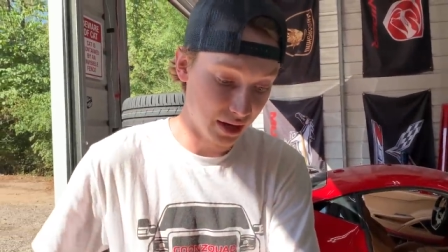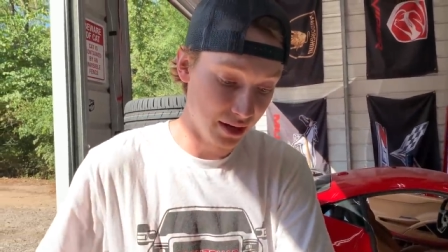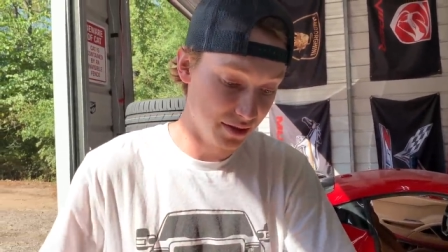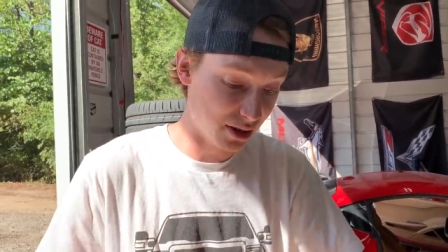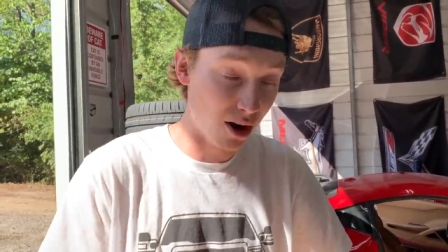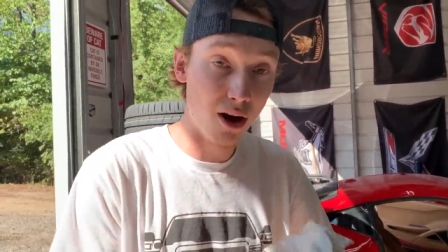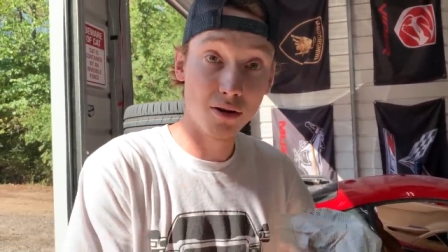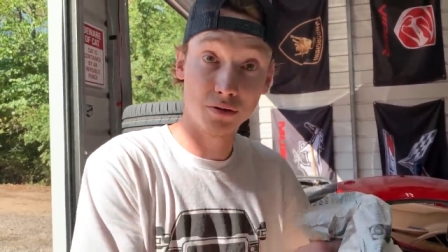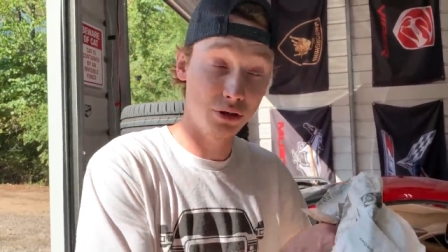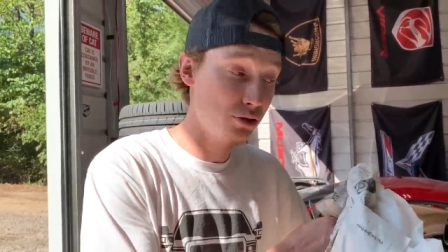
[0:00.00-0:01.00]
uh, they're
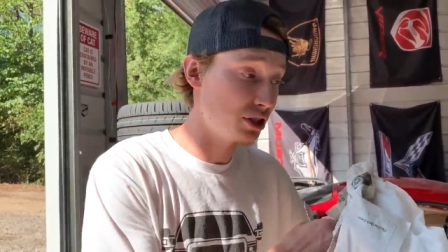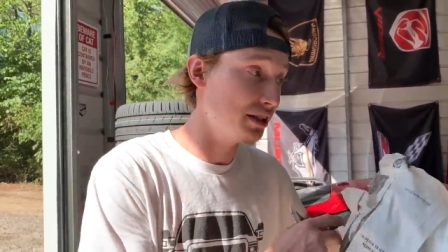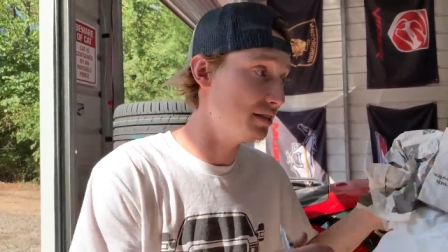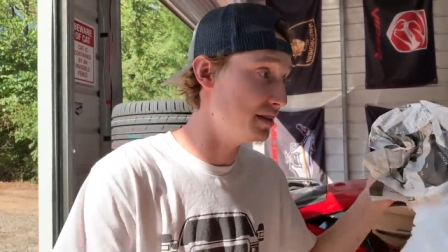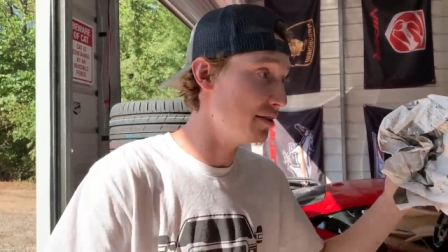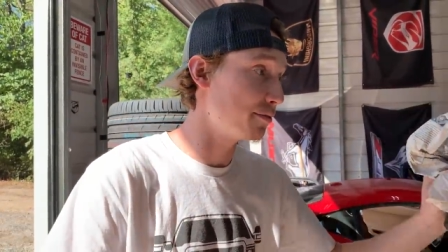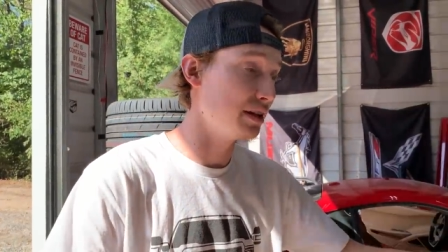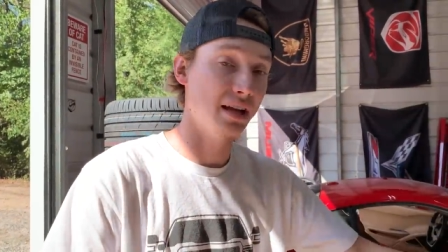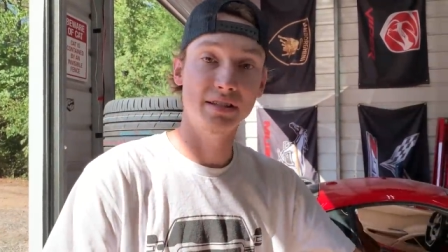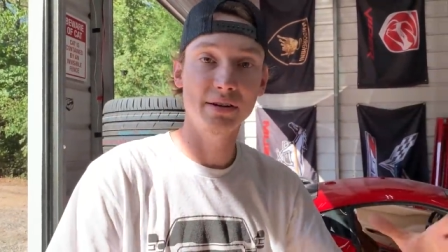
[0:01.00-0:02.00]
all usually
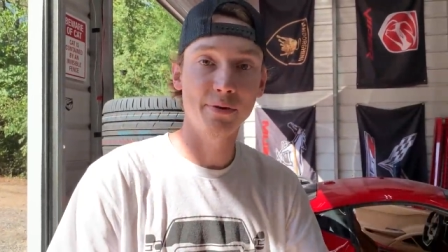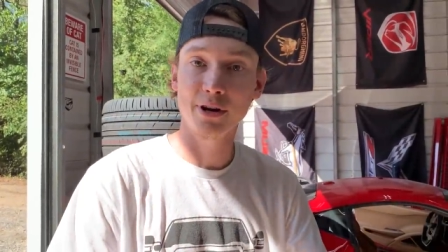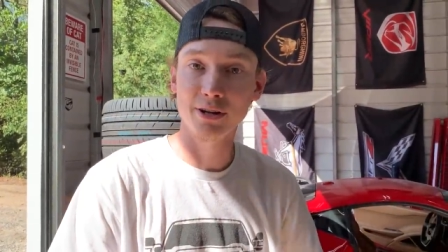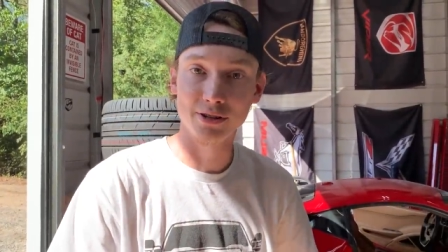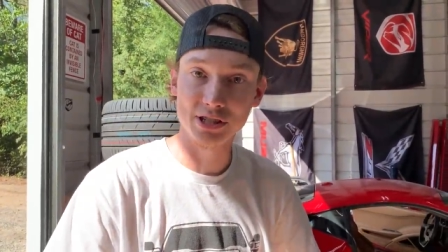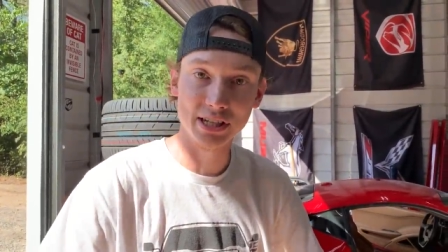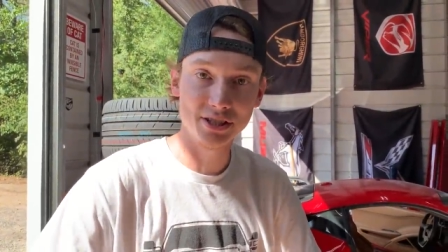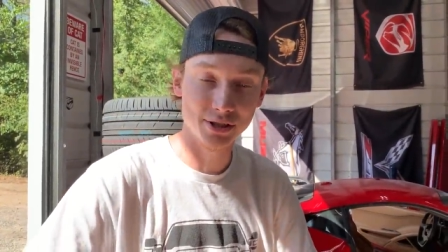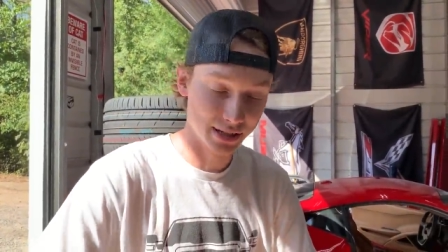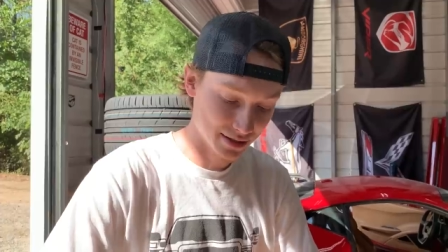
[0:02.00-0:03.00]
different, like different color
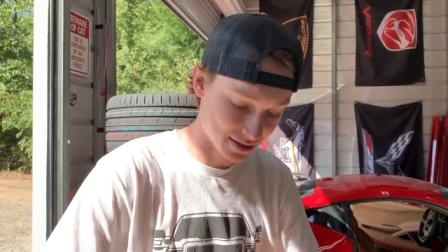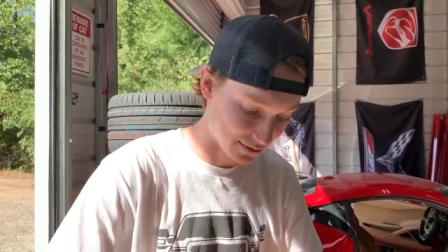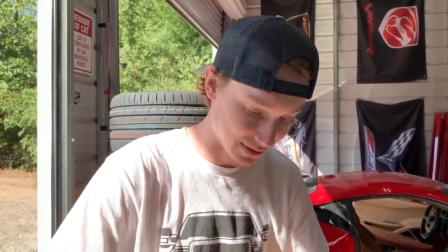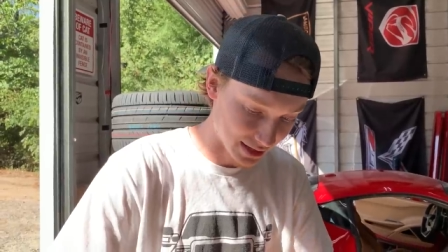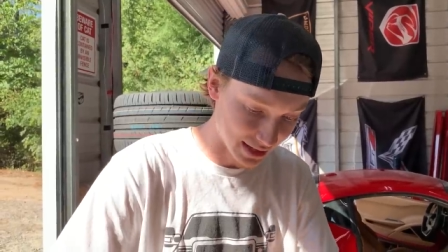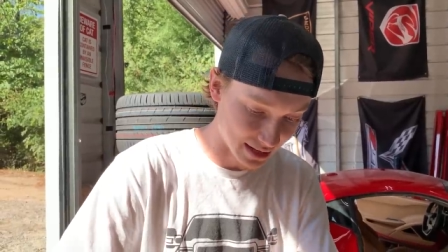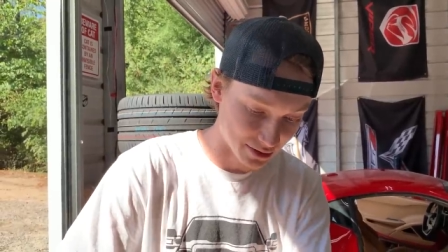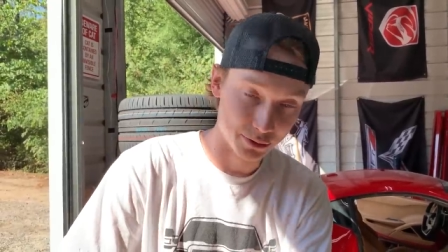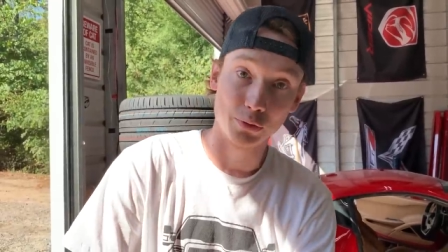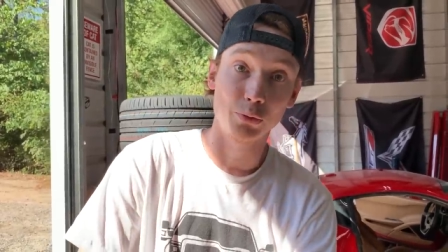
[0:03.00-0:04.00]
stitching and stuff like that,
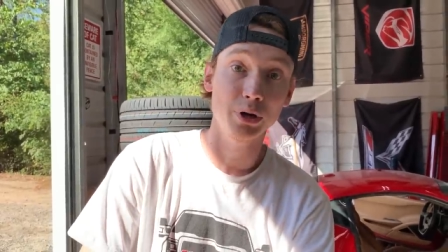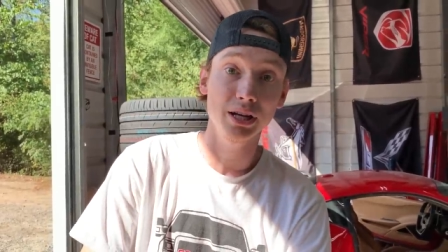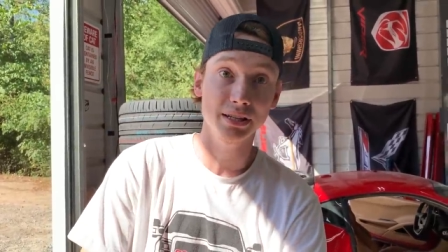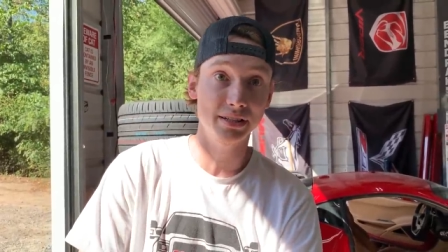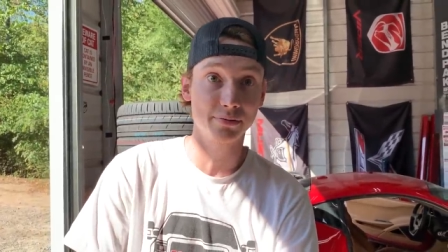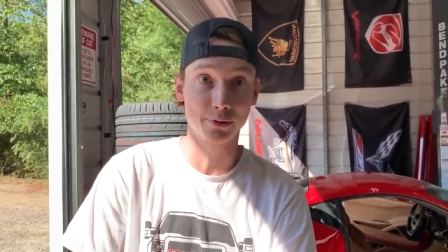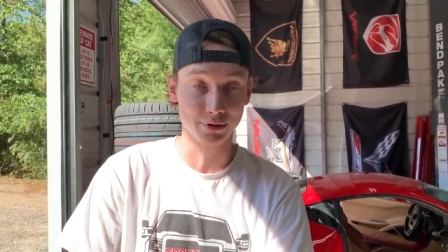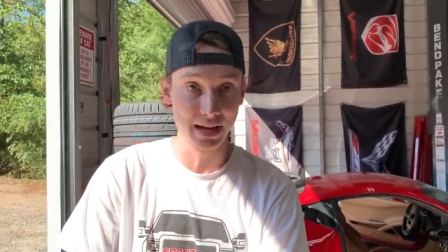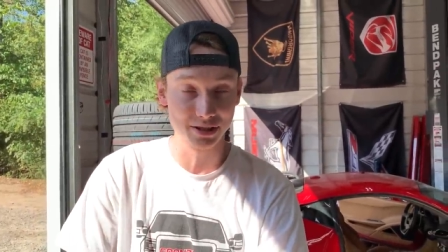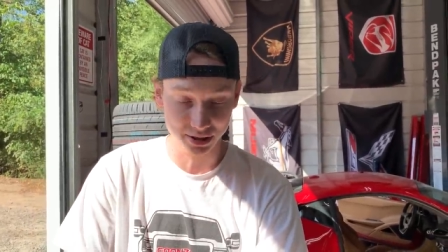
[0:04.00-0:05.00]
so it's really
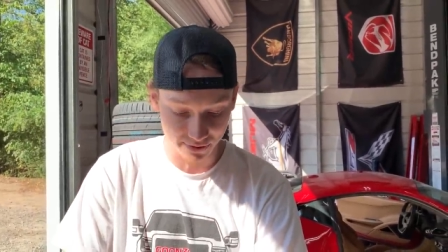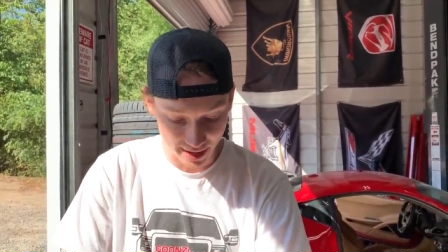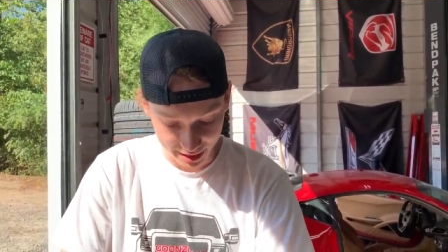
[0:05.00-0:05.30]
difficult to actually find